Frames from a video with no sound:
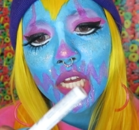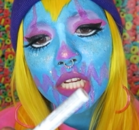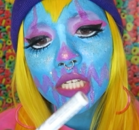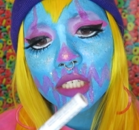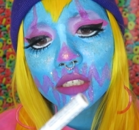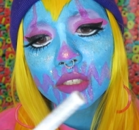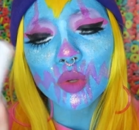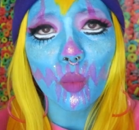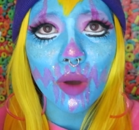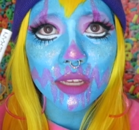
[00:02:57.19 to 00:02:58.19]
NYX
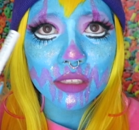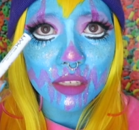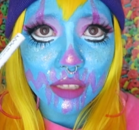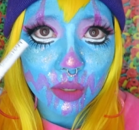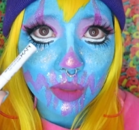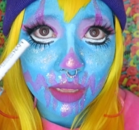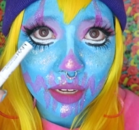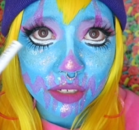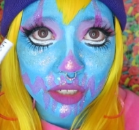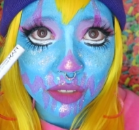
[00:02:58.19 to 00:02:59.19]
white liquid
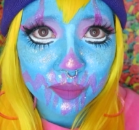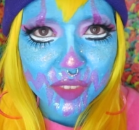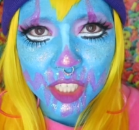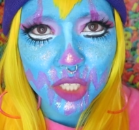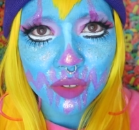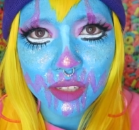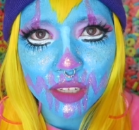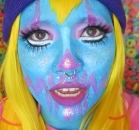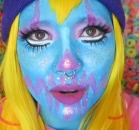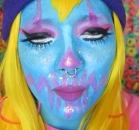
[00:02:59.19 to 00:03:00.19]
liner just so it'll
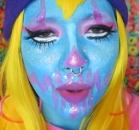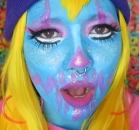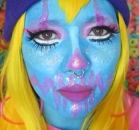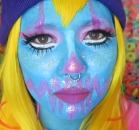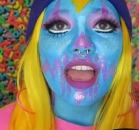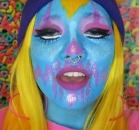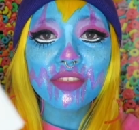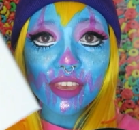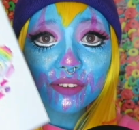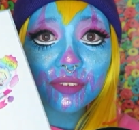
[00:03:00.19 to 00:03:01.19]
kind of pop. And
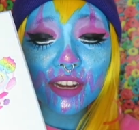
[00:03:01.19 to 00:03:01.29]
then for